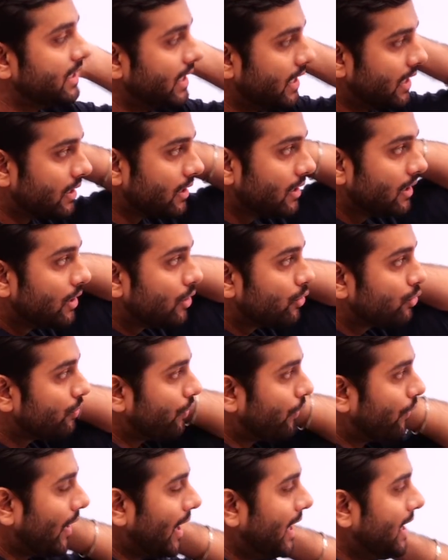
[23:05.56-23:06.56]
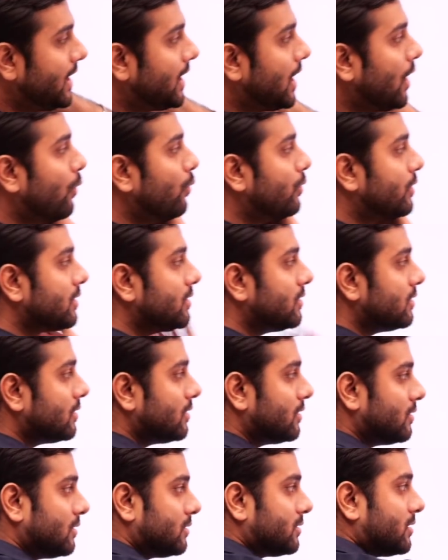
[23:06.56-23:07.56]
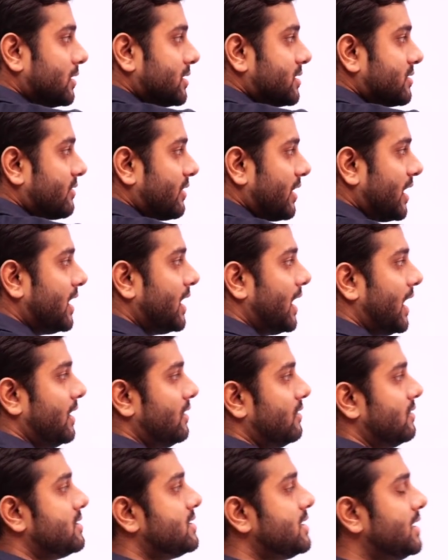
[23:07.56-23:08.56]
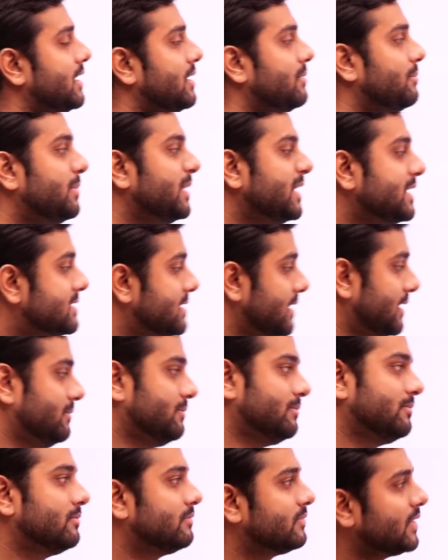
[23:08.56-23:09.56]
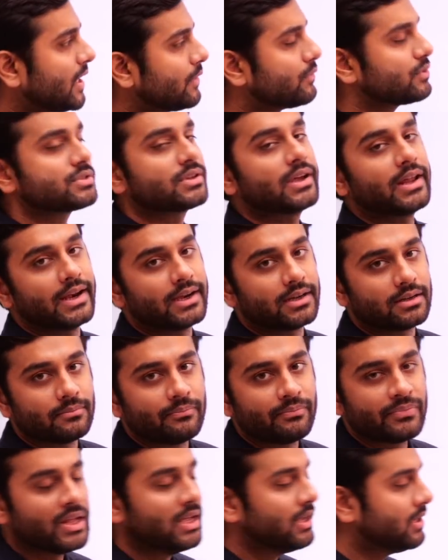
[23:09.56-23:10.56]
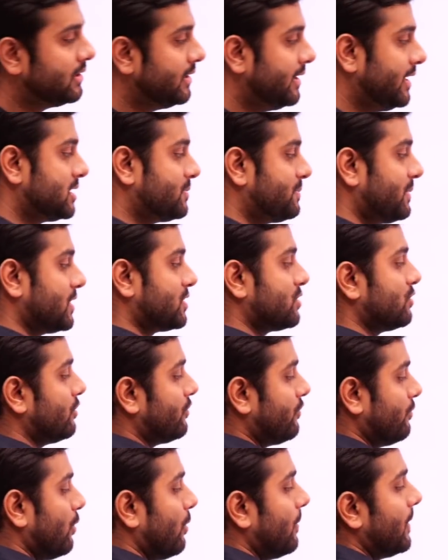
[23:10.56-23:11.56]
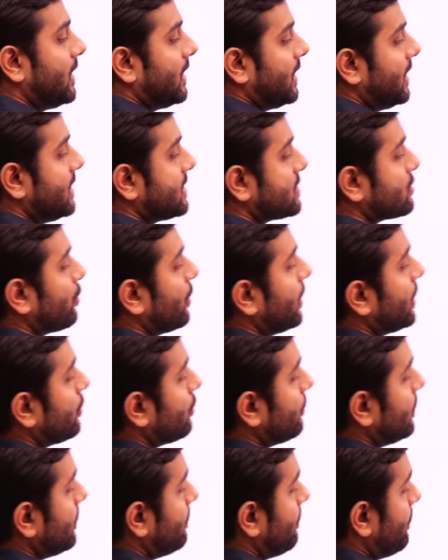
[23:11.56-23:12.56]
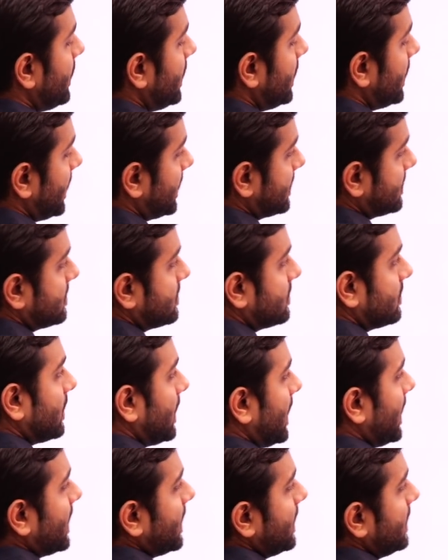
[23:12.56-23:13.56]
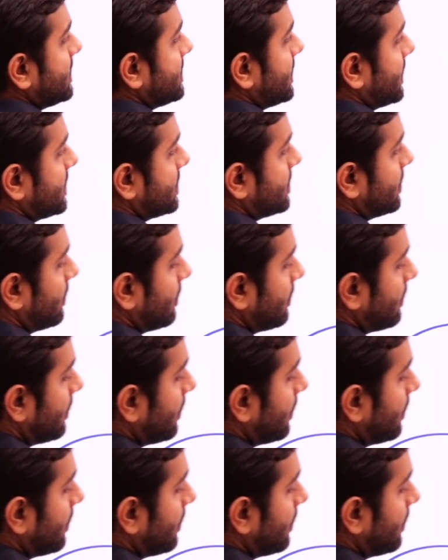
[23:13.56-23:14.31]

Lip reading: there to find out the strain energy in BC, that was correct. The expression of moment is going to be Px at any section.